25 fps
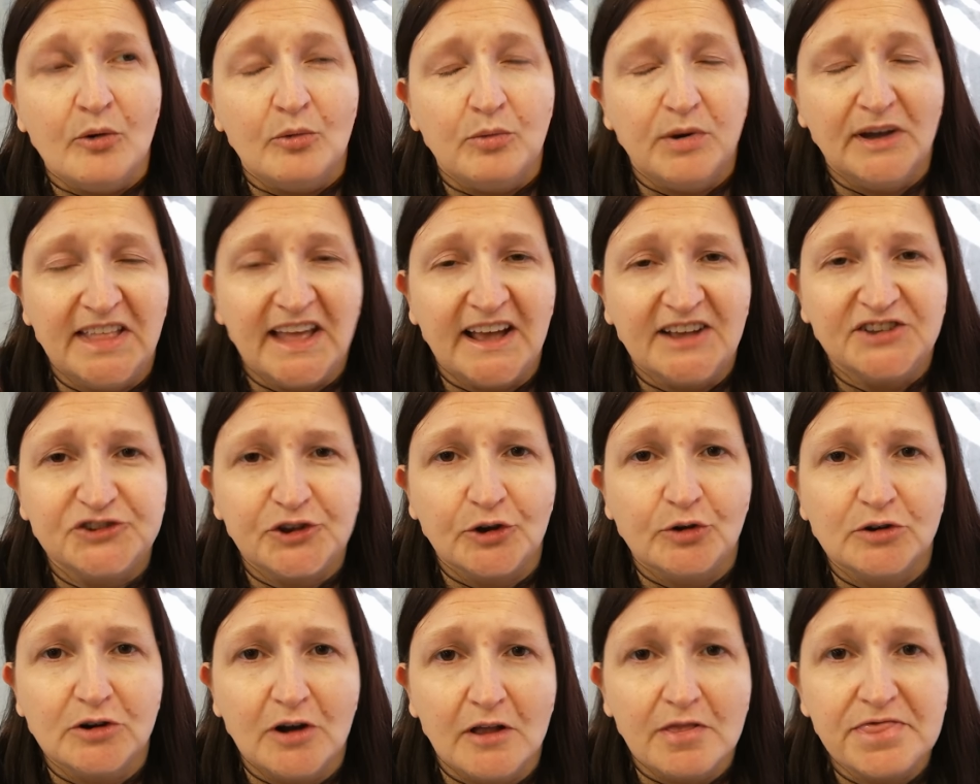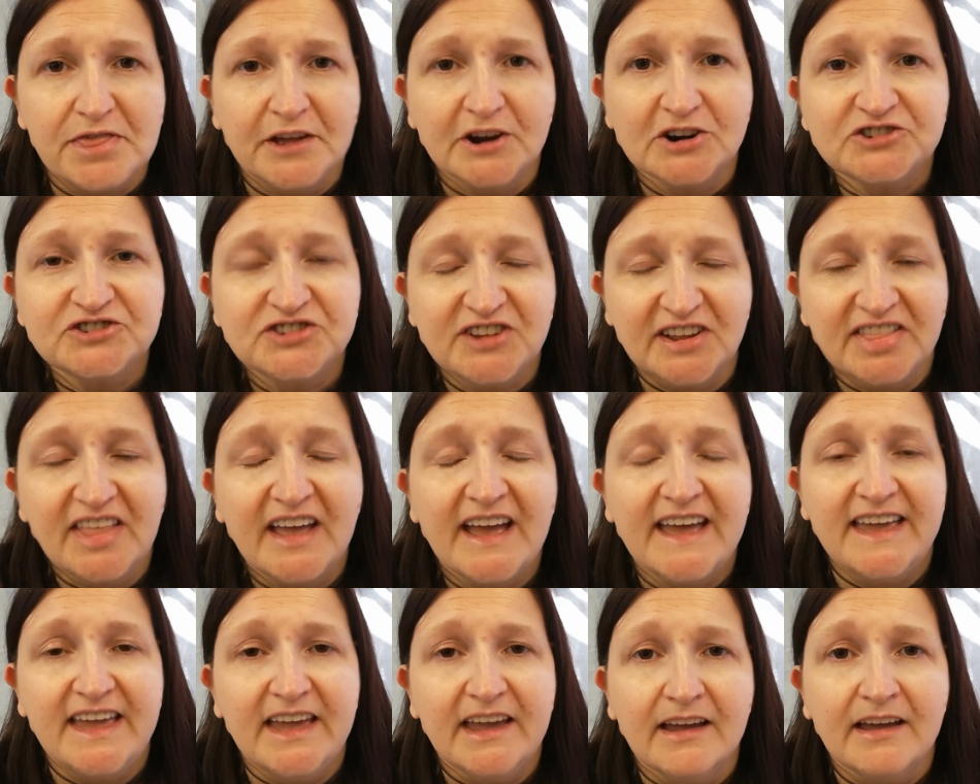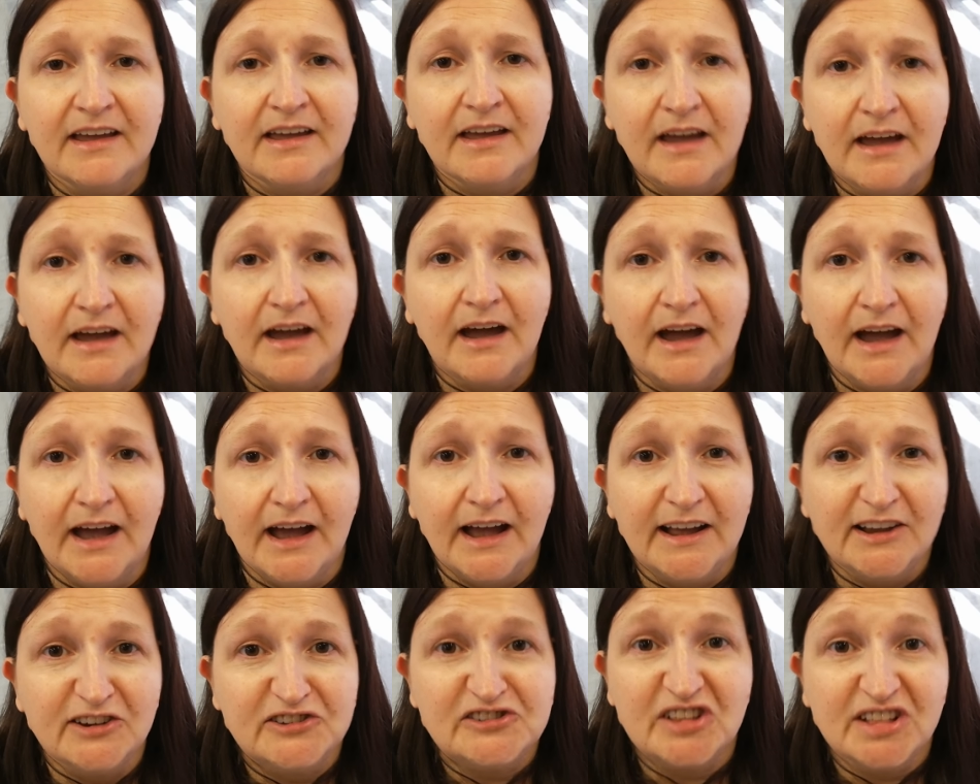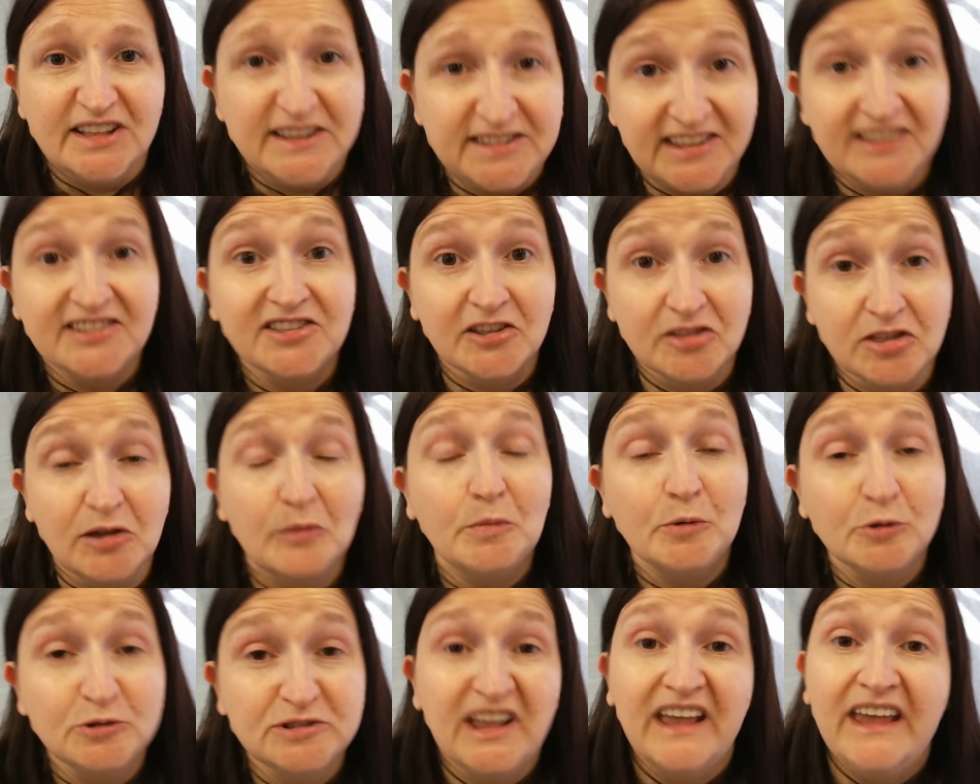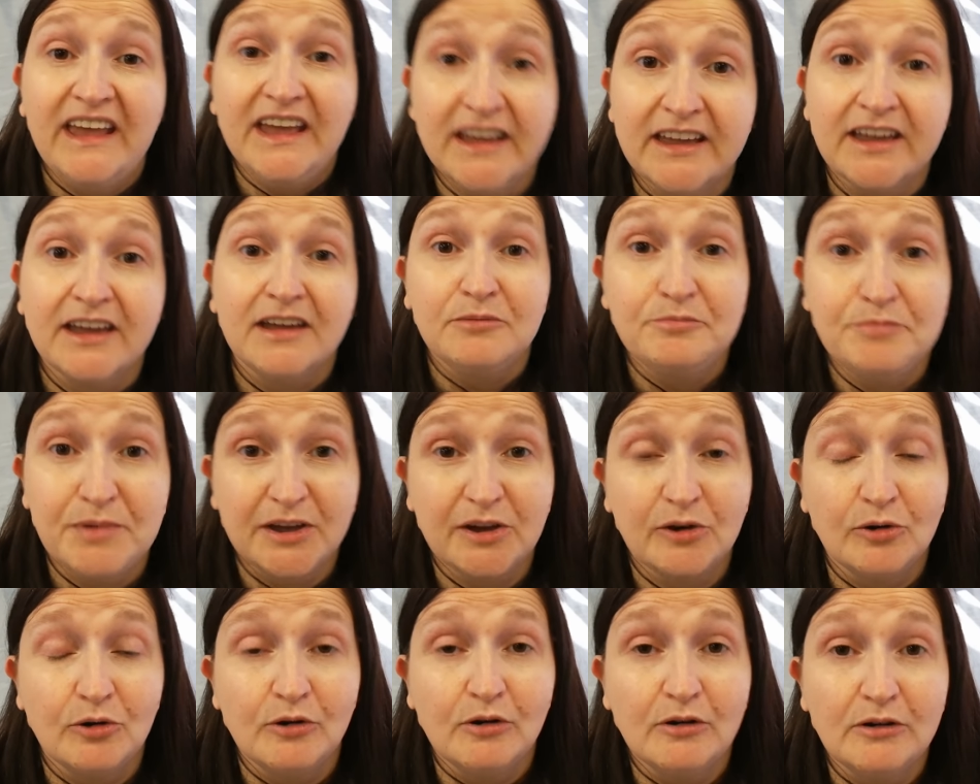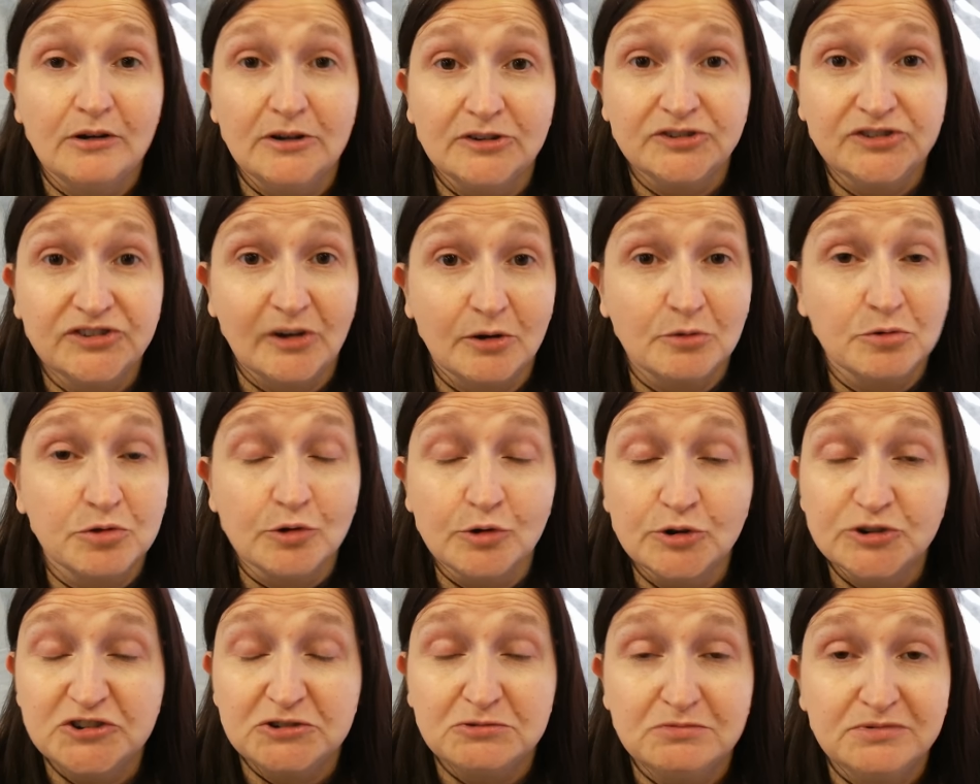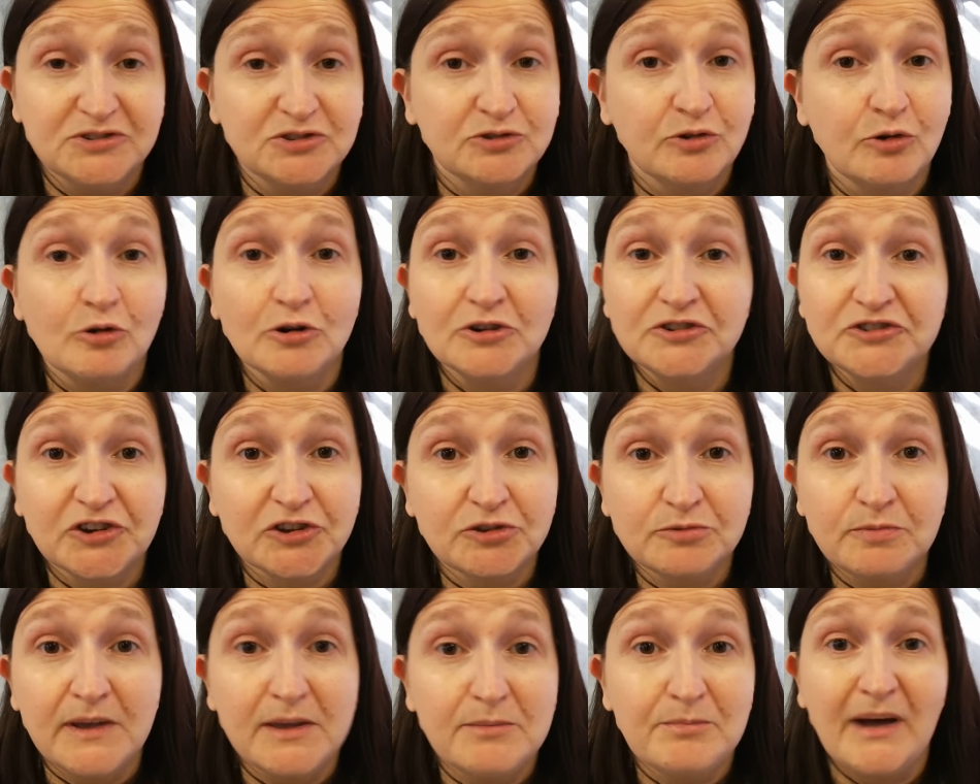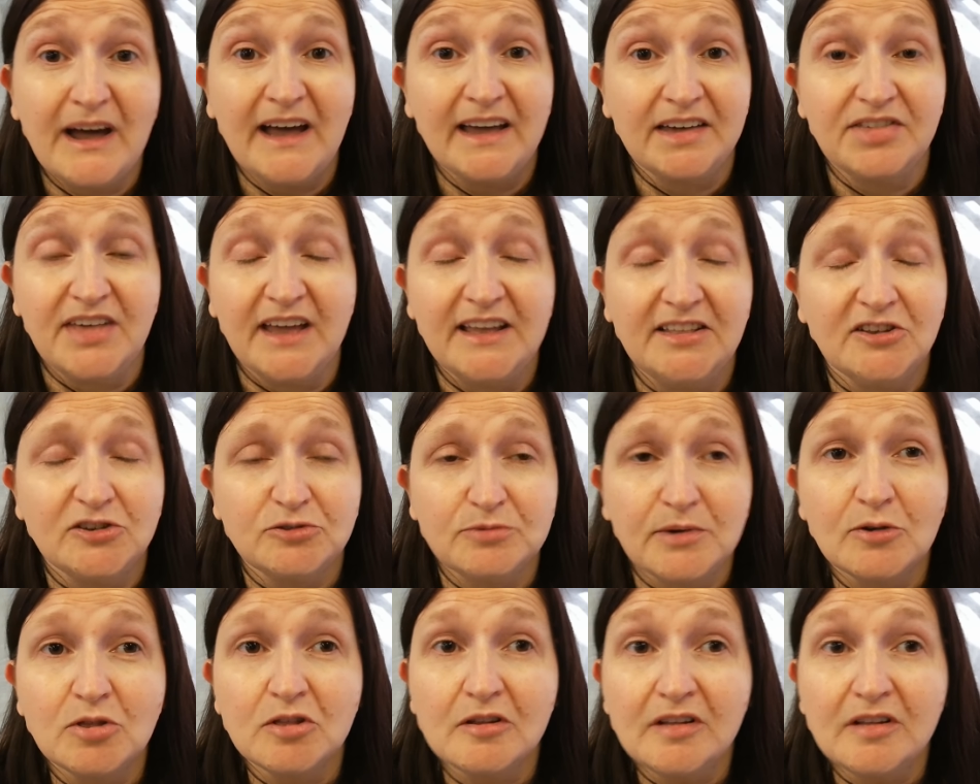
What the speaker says: when I saw her on Thursday night, I actually did a double take because although she was gorgeous way back then as well,